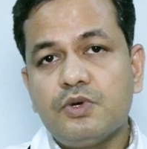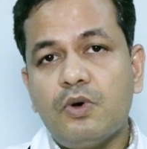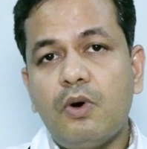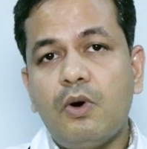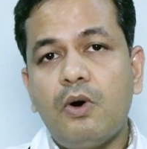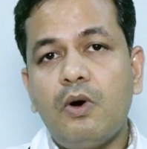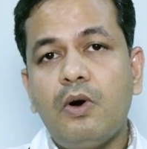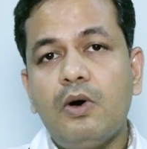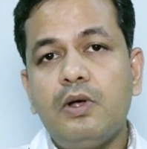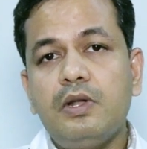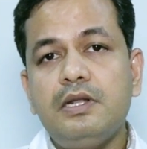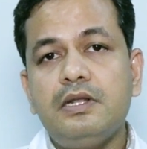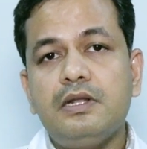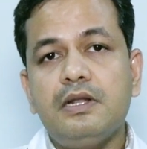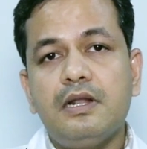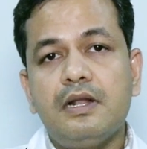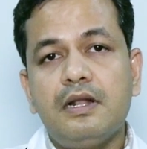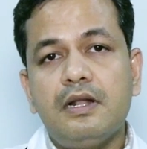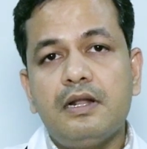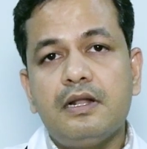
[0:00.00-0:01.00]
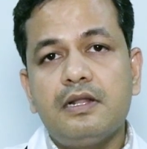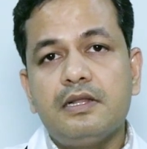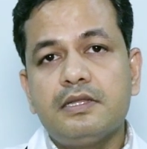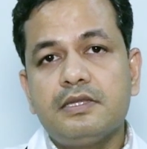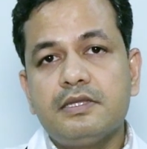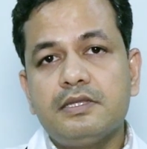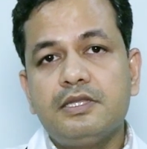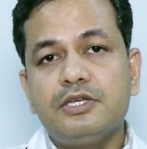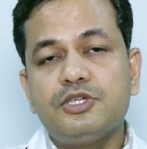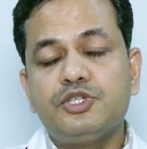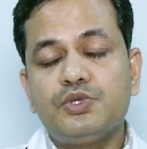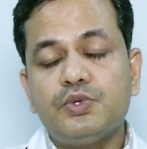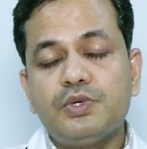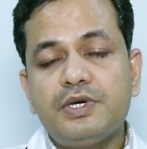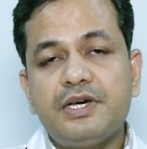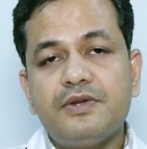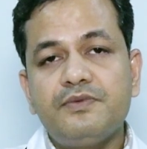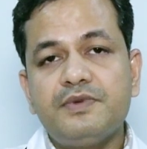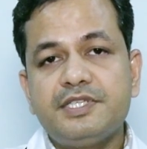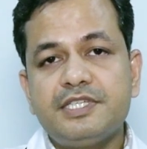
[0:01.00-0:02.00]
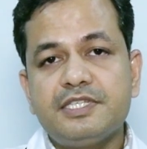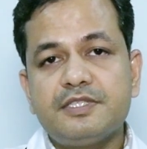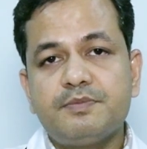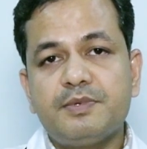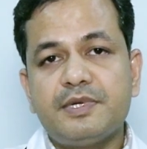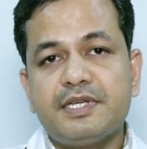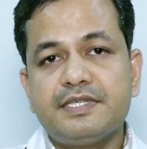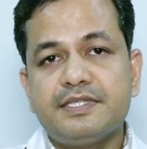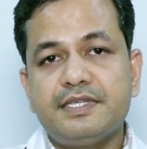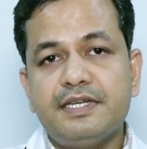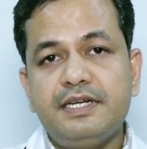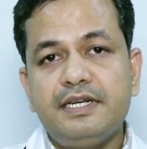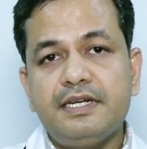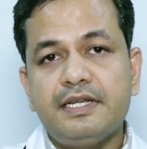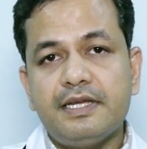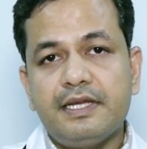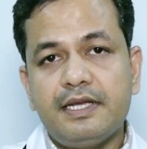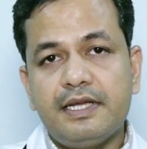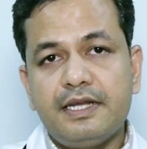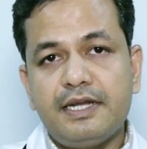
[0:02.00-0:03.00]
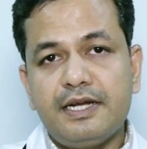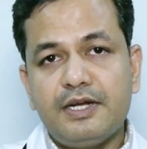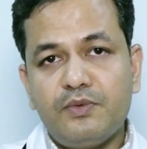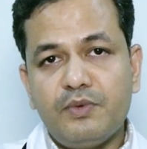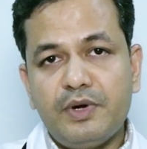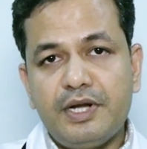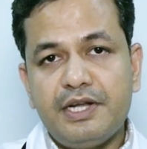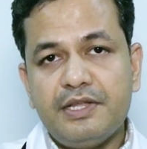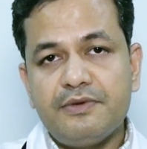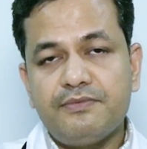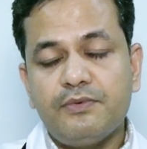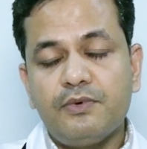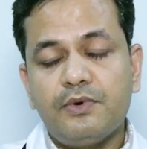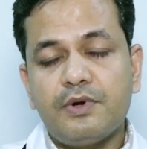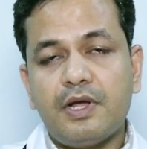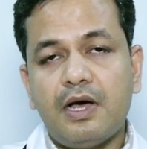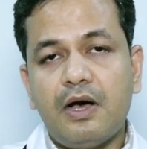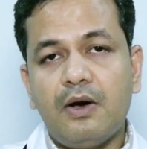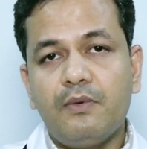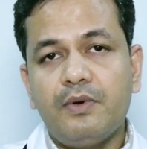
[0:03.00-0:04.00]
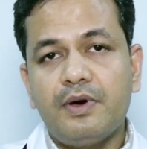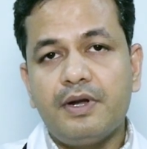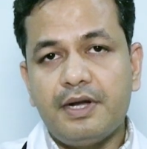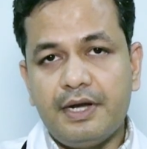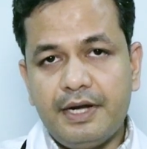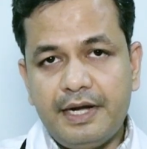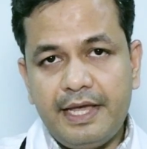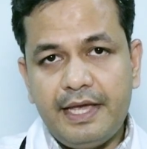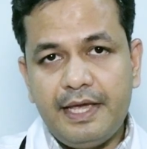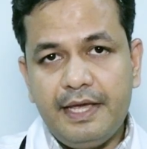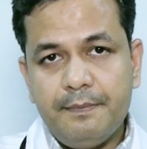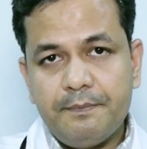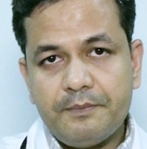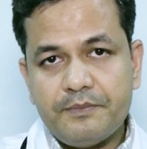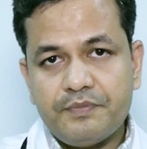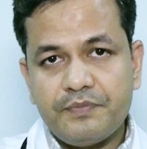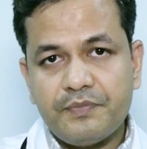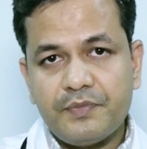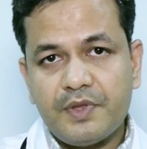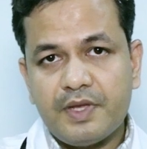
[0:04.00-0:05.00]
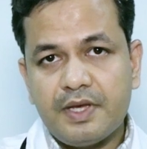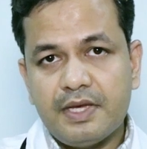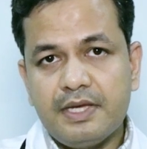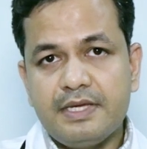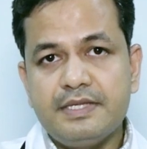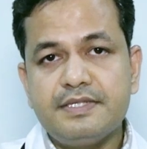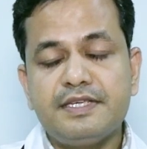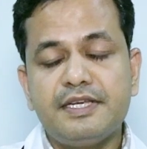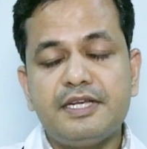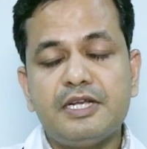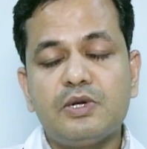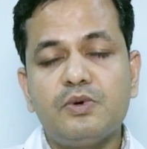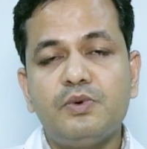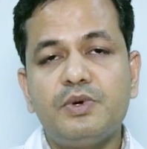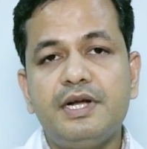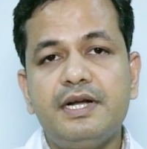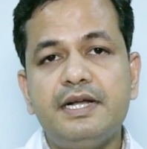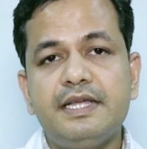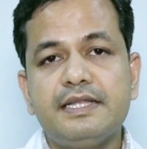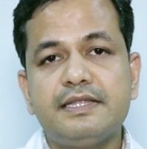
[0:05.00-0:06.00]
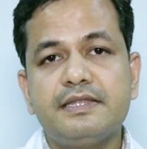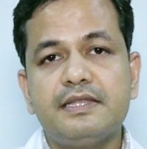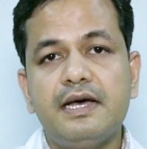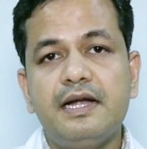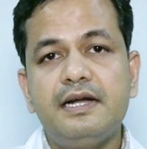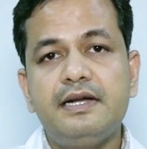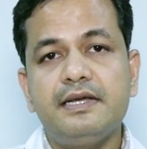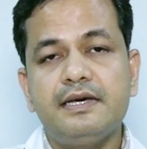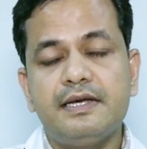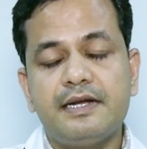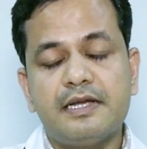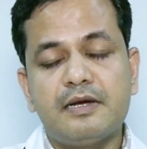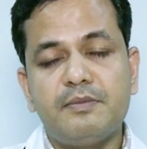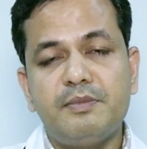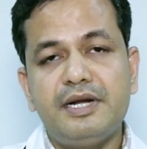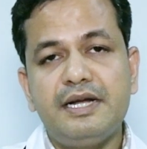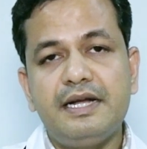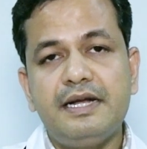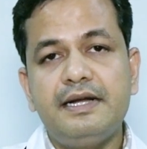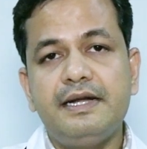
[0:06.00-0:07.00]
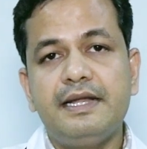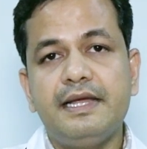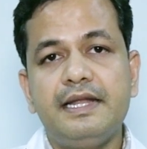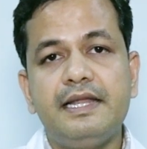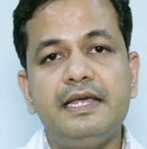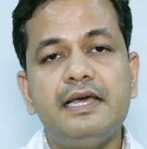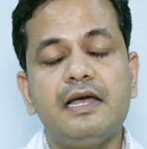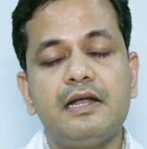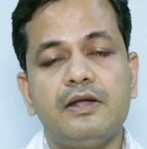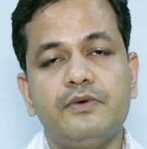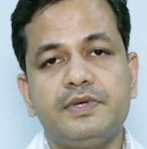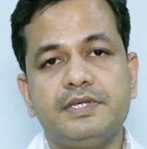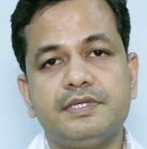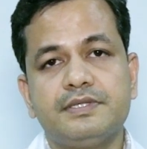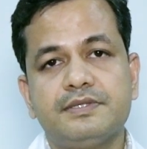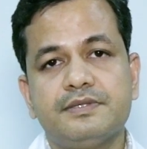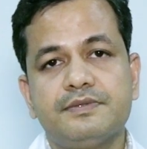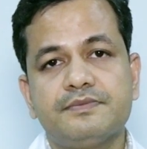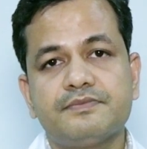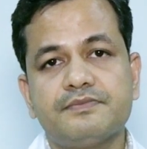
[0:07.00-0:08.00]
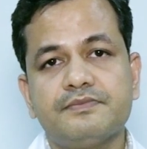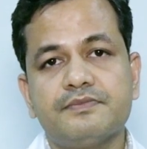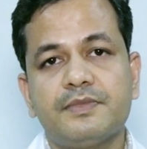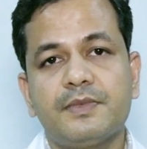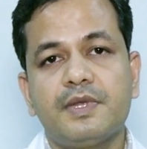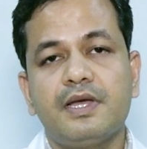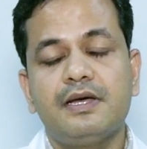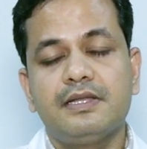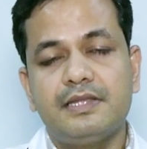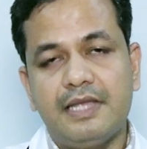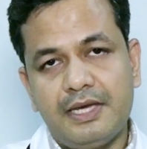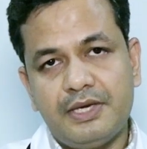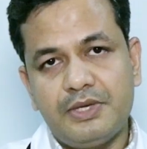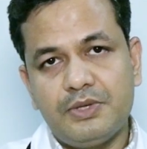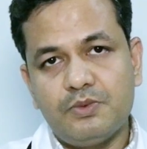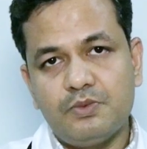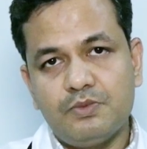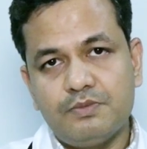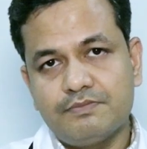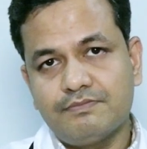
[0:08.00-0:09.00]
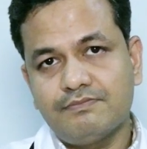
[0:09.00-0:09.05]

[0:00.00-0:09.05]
So all the sugar which is present in a 24-hour day is included in that recommended daily allowance. Thank you.